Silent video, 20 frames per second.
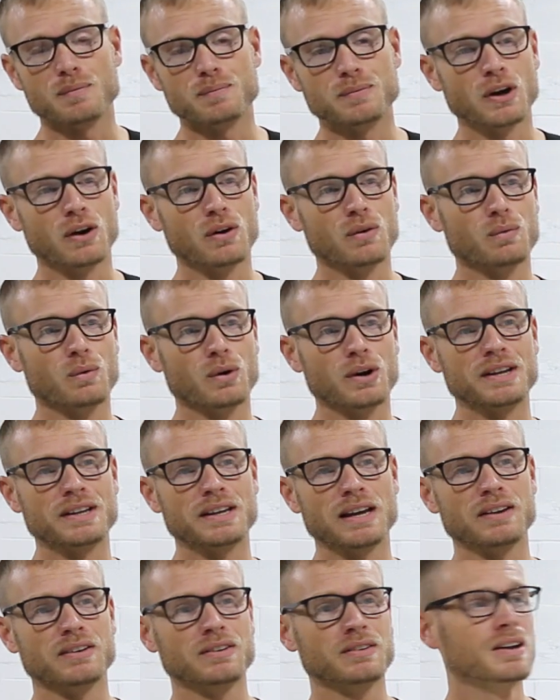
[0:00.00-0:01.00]
you know, where you're
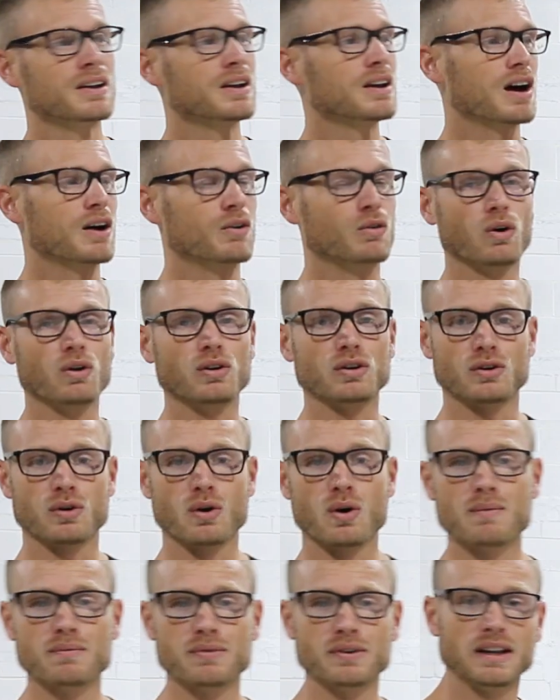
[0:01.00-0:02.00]
getting a roll of
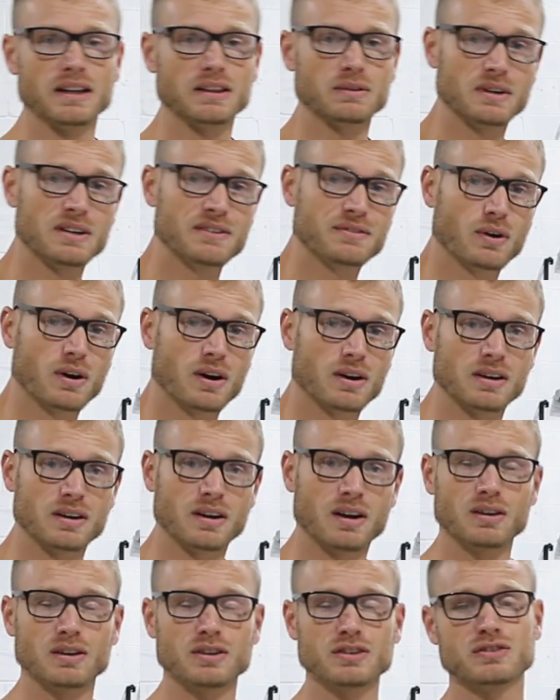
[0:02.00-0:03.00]
chrome for like
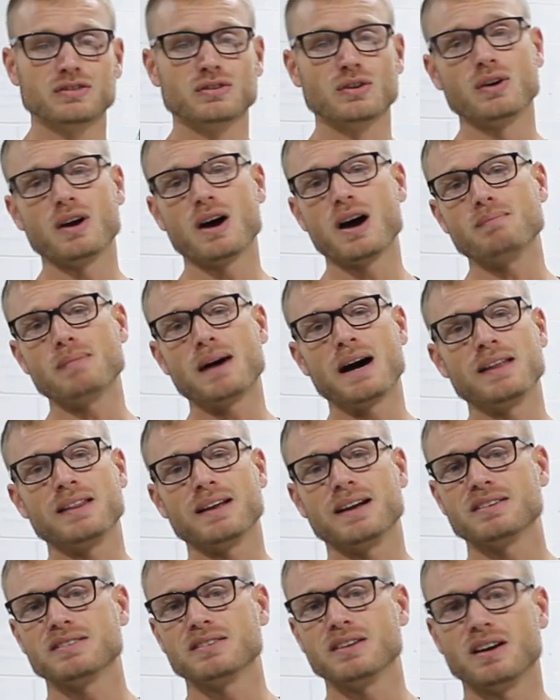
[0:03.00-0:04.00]
$300-400. Do not buy
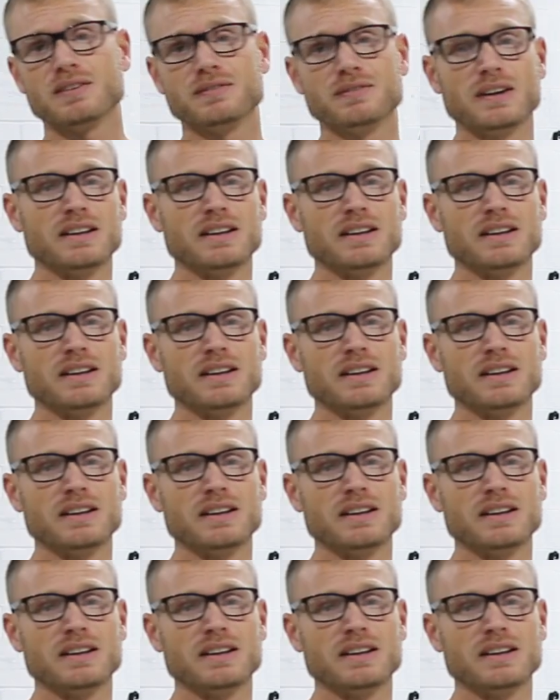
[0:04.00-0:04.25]
that stuff.